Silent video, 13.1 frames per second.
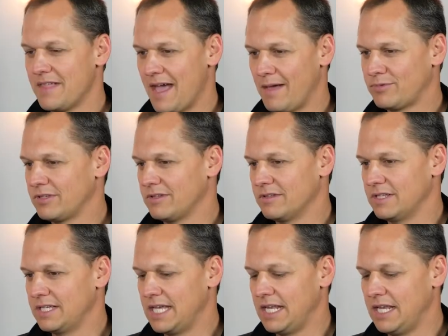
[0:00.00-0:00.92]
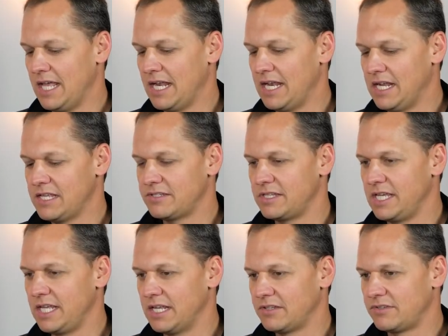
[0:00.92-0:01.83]
absolutely. And it is
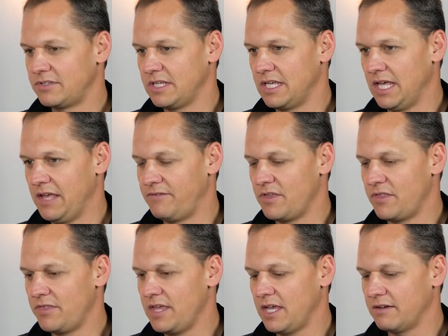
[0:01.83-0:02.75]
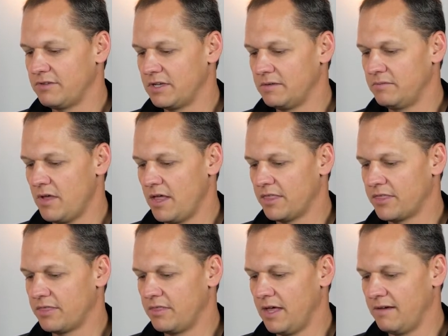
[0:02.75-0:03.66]
neat. It's, if you think of
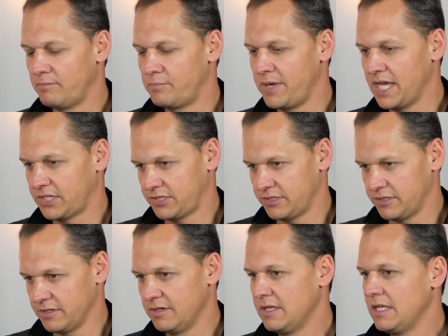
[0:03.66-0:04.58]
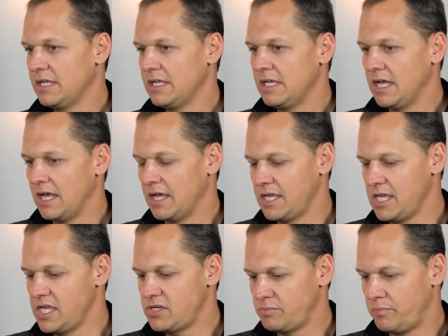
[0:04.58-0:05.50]
a picture,
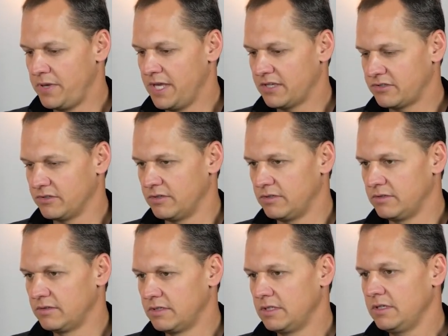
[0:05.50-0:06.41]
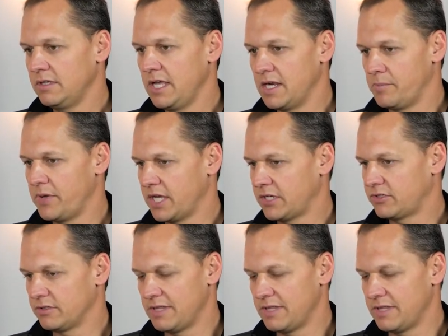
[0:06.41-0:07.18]
each pixel in a picture,